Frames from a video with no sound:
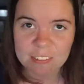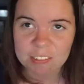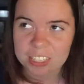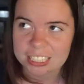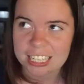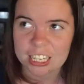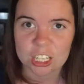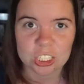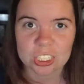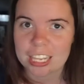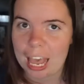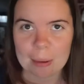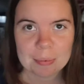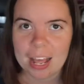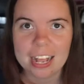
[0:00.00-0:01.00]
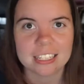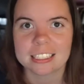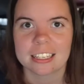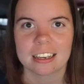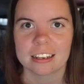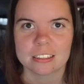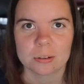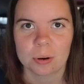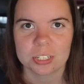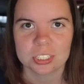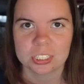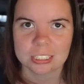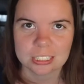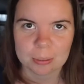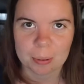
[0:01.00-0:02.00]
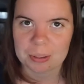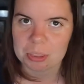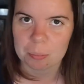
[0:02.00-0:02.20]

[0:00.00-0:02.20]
because they just kept asking us questions about the